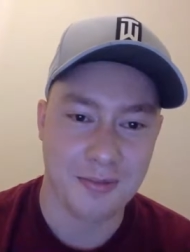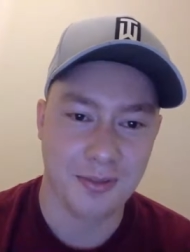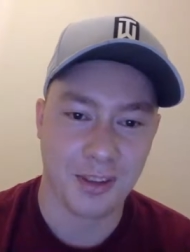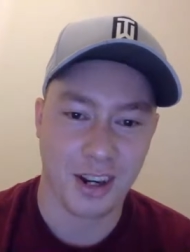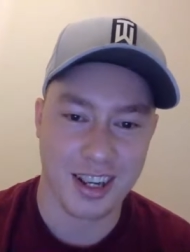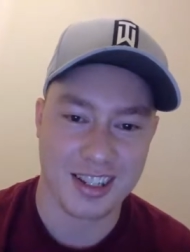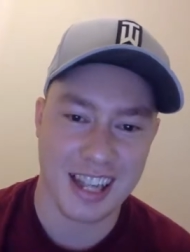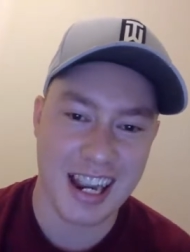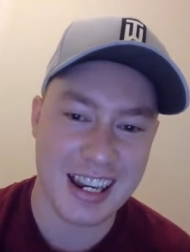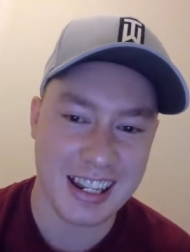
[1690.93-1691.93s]
Florida
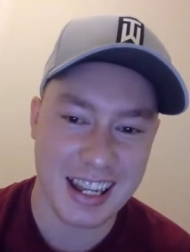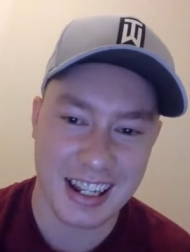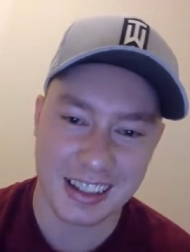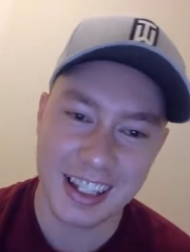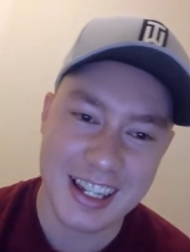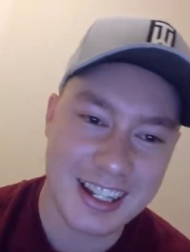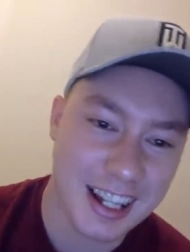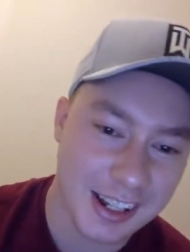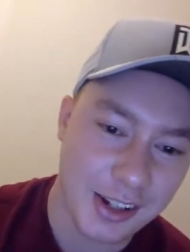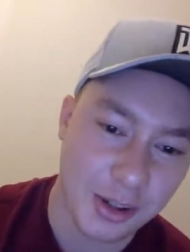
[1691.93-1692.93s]
State did at least
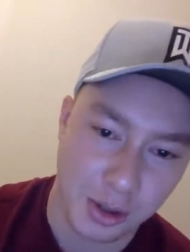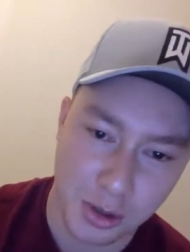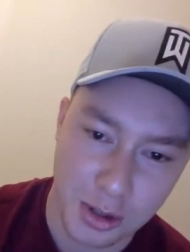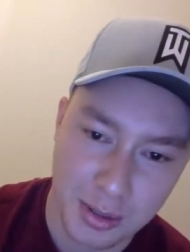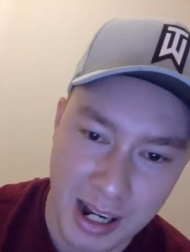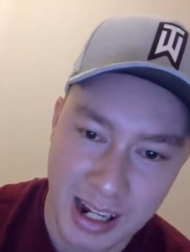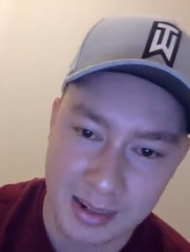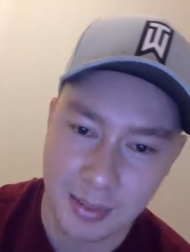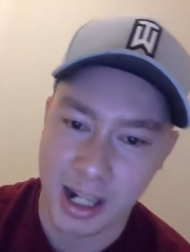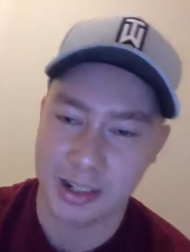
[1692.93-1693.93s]
get a new quarterback.
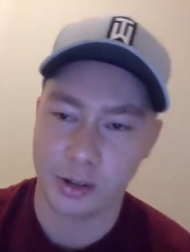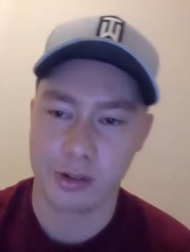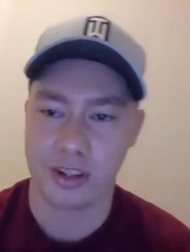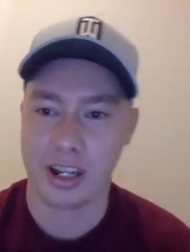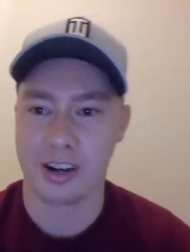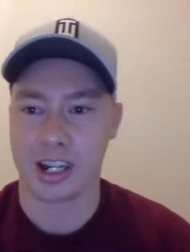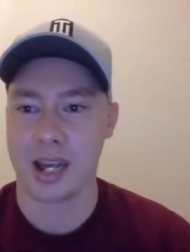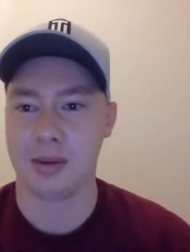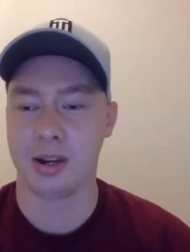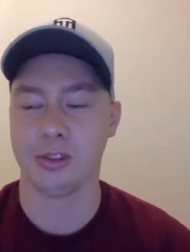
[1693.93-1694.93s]
Mike Norvell
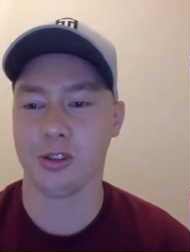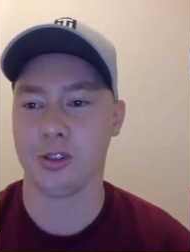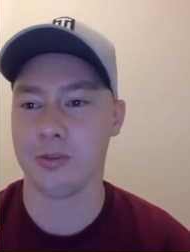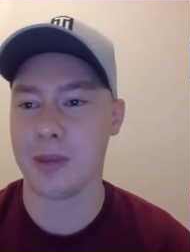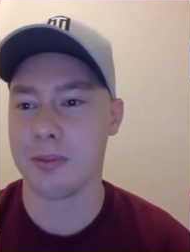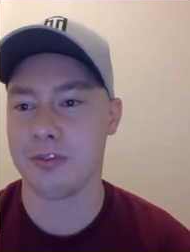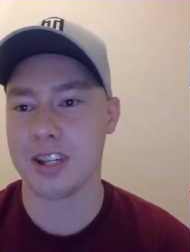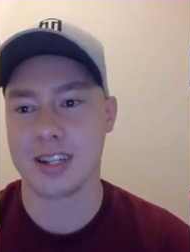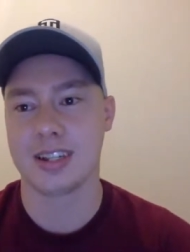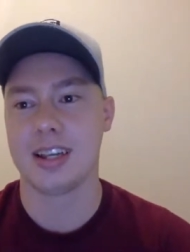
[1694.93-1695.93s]
came over from
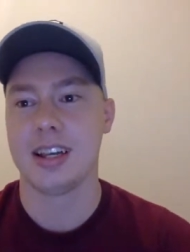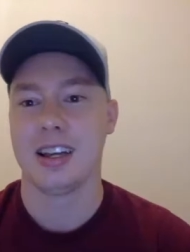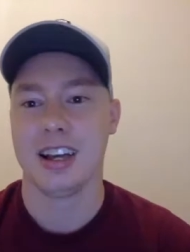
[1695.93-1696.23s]
Memphis.